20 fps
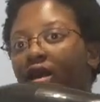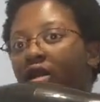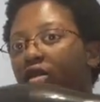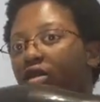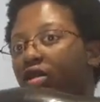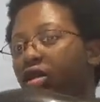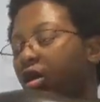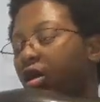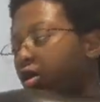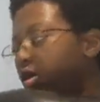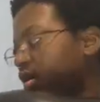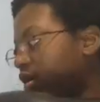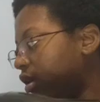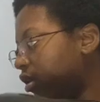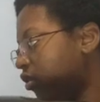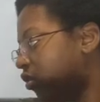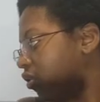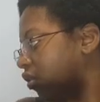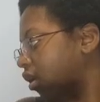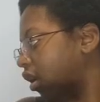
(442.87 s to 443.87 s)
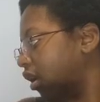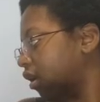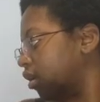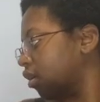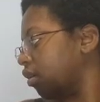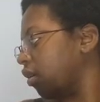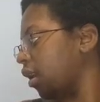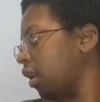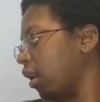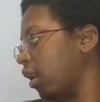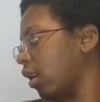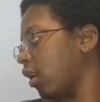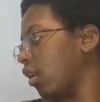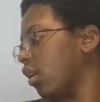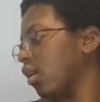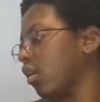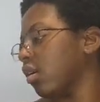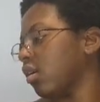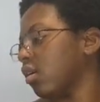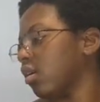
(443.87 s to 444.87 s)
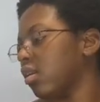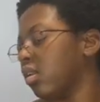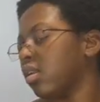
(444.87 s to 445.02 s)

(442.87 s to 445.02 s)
so you can dry your hair